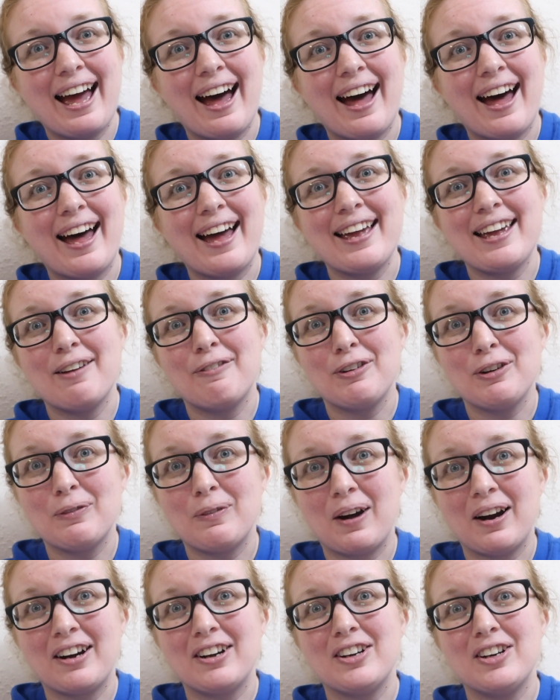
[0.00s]
If
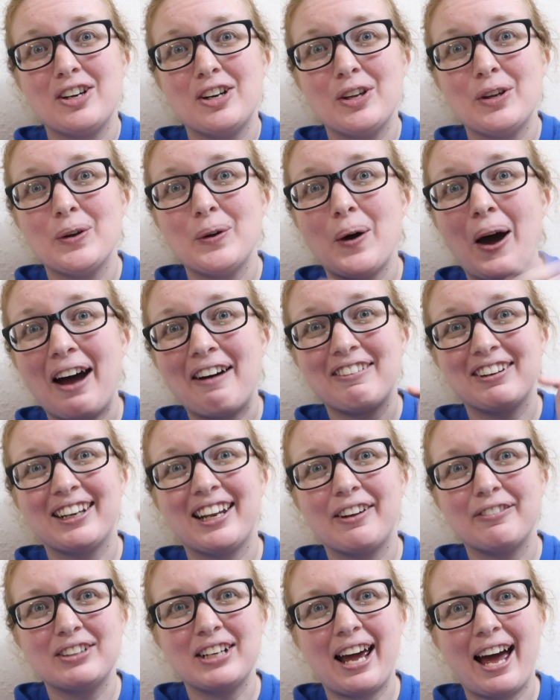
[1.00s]
you are new, I would
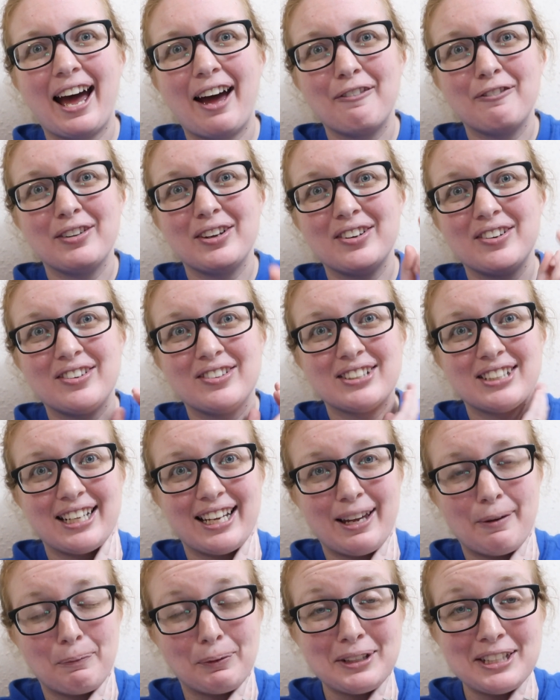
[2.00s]
love to have you
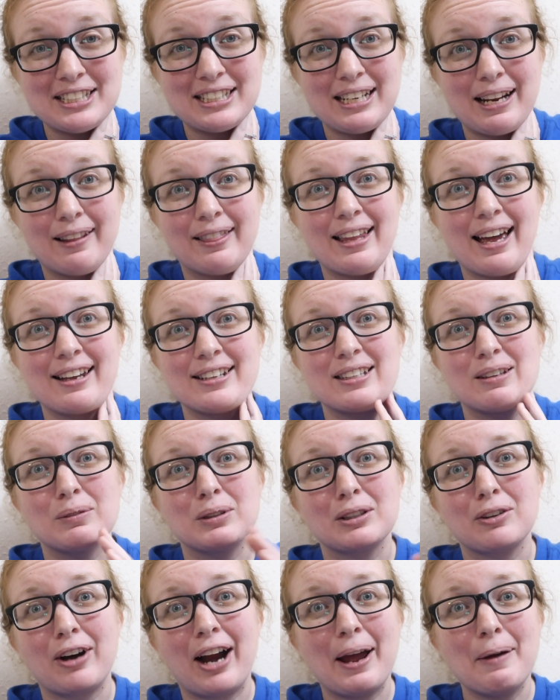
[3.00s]
to please hit that
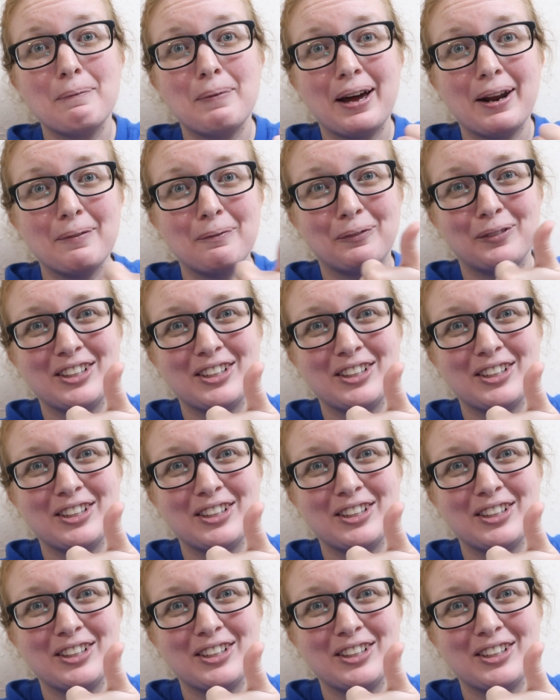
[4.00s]
subscribe button.